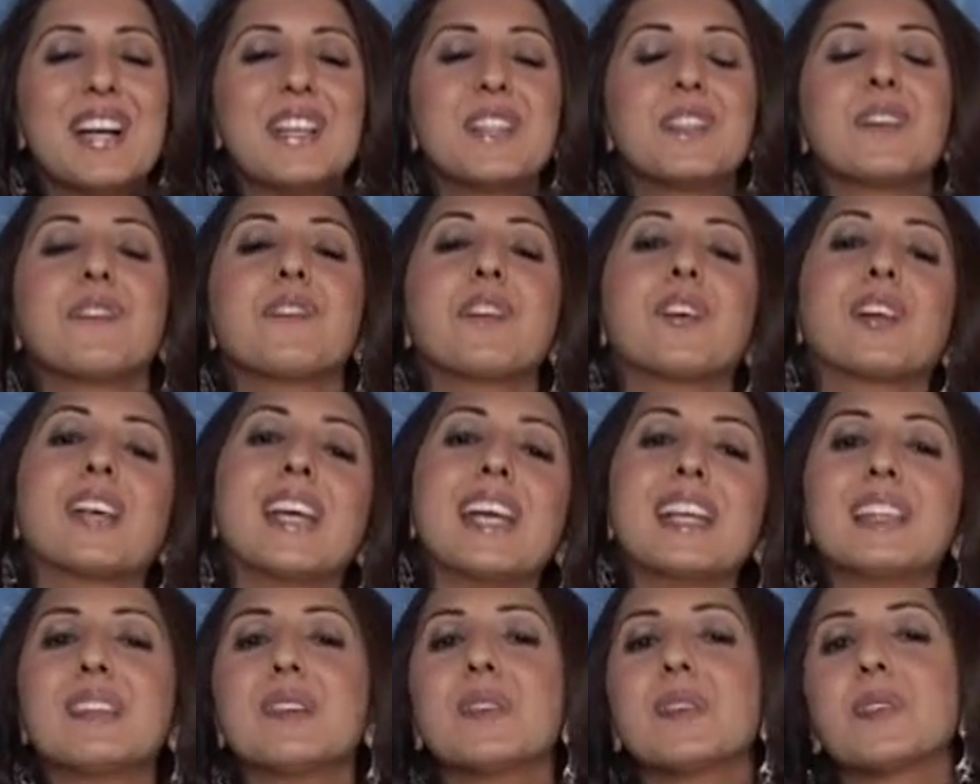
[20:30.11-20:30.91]
So if your
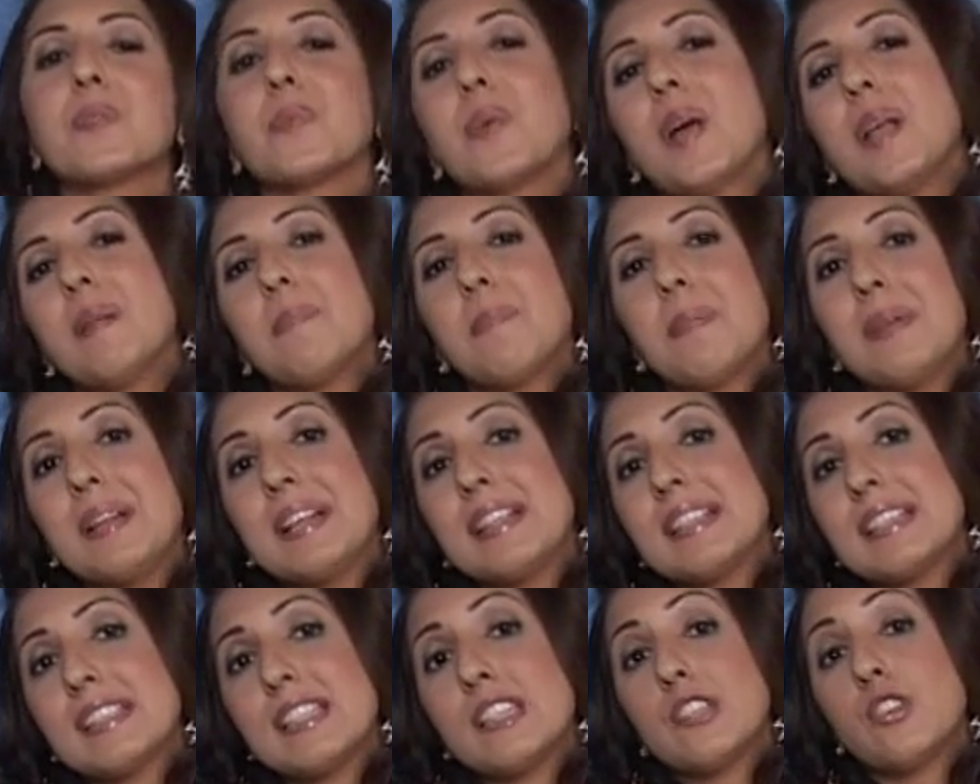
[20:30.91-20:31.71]
Ketu is well
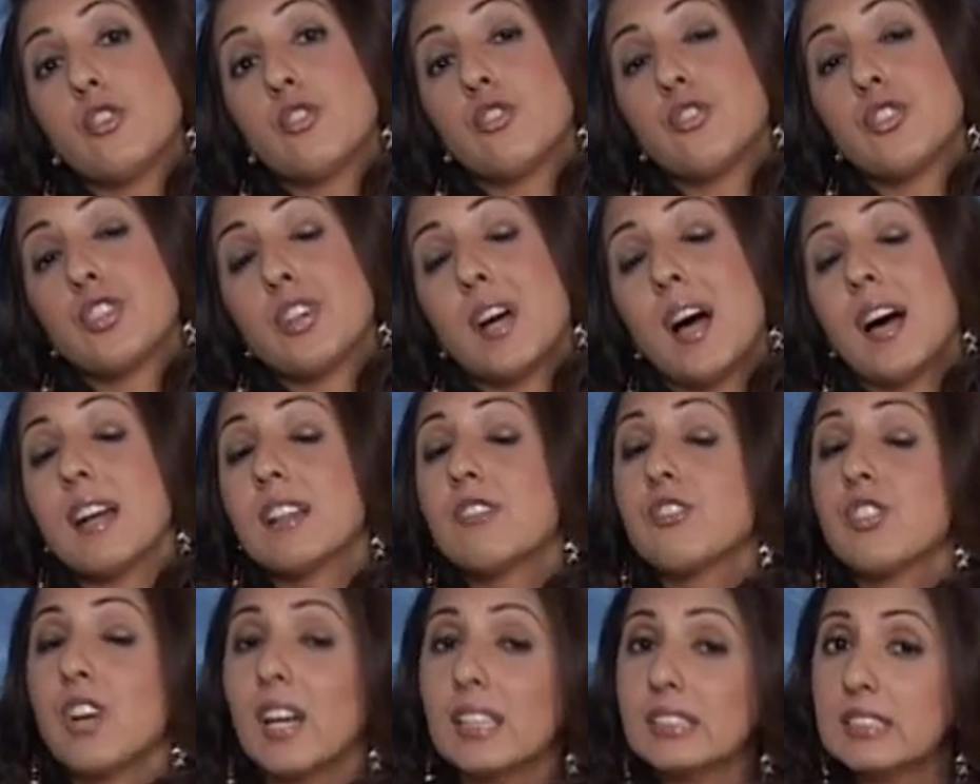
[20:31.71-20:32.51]
placed in your
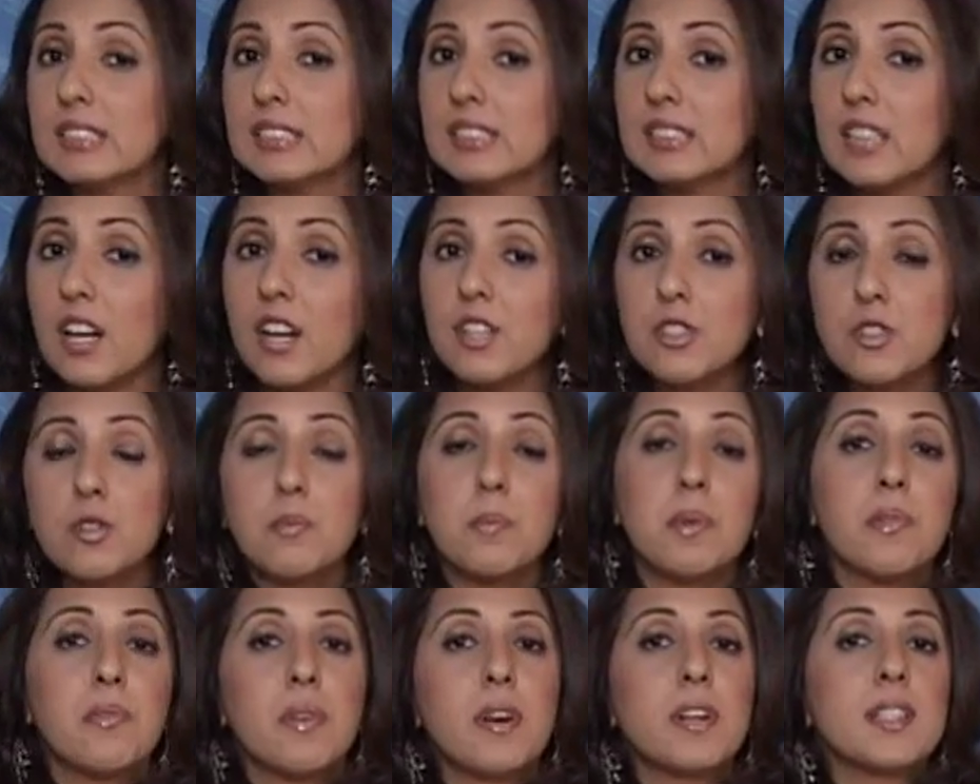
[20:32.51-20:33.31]
chart, chances are you'll
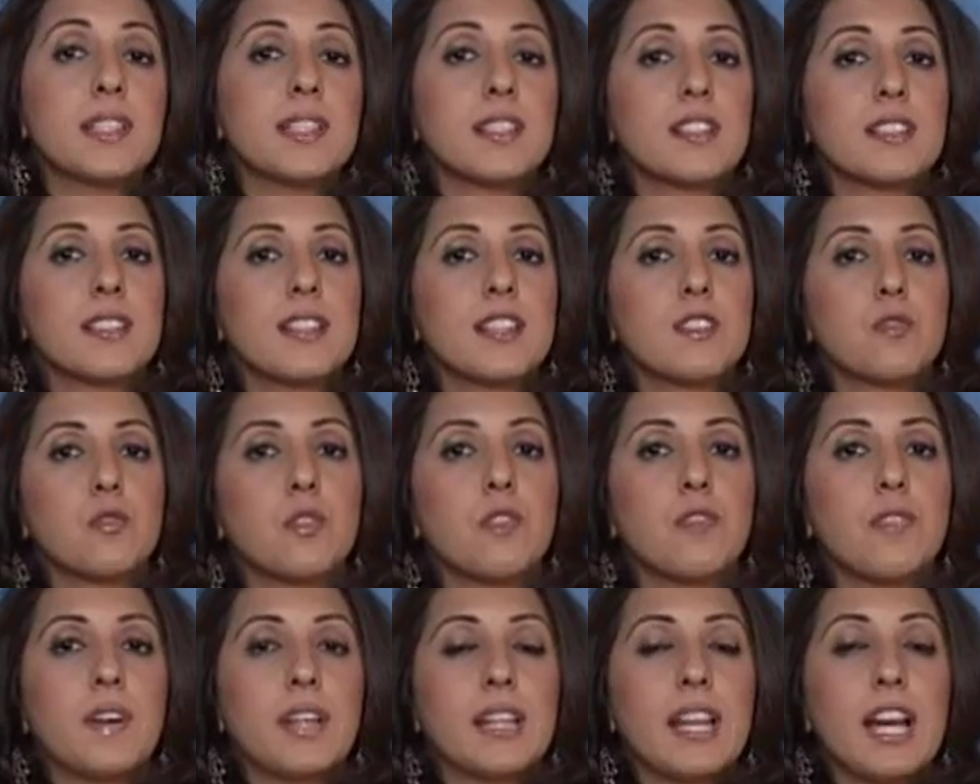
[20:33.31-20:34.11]
be very
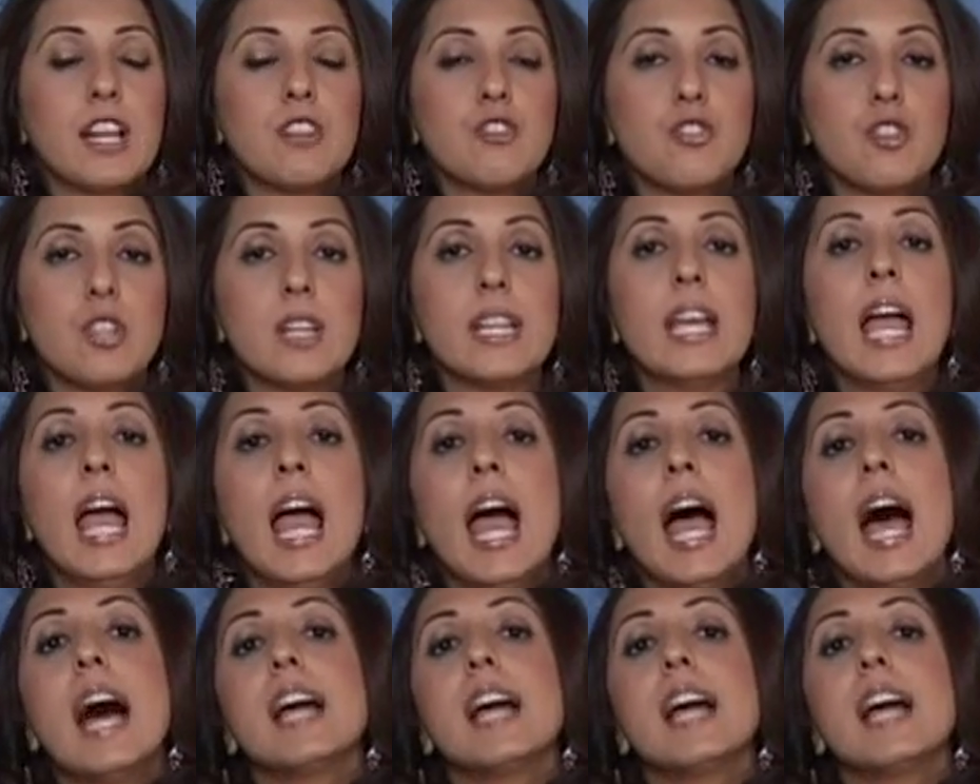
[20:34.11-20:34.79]
successful financially.